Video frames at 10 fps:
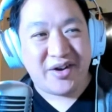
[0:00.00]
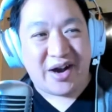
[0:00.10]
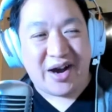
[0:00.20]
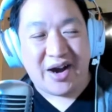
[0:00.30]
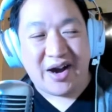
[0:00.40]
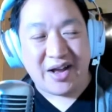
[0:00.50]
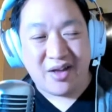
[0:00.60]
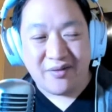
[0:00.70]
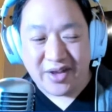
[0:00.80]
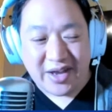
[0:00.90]
I
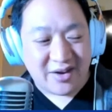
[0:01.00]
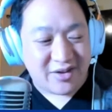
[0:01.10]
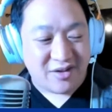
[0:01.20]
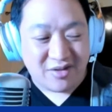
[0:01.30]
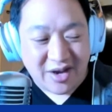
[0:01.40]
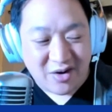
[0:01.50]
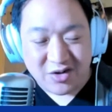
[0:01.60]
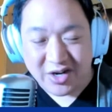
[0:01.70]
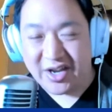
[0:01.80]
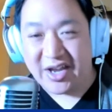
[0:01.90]
love the Cantonese language.
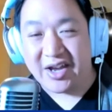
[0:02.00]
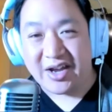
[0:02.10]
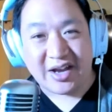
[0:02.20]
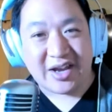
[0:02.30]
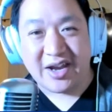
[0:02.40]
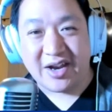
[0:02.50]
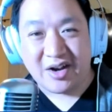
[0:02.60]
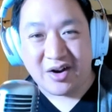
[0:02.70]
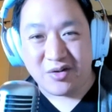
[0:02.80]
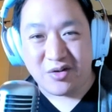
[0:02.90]
I can't
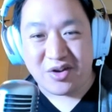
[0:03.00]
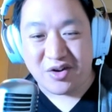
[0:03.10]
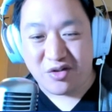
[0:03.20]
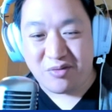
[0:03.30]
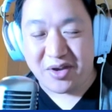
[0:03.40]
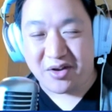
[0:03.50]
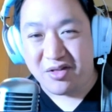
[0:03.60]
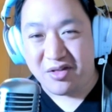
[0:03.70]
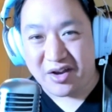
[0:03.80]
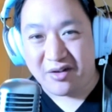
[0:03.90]
understand or speak a
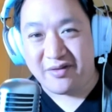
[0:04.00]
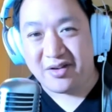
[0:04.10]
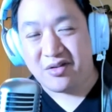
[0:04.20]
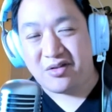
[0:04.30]
lick of it.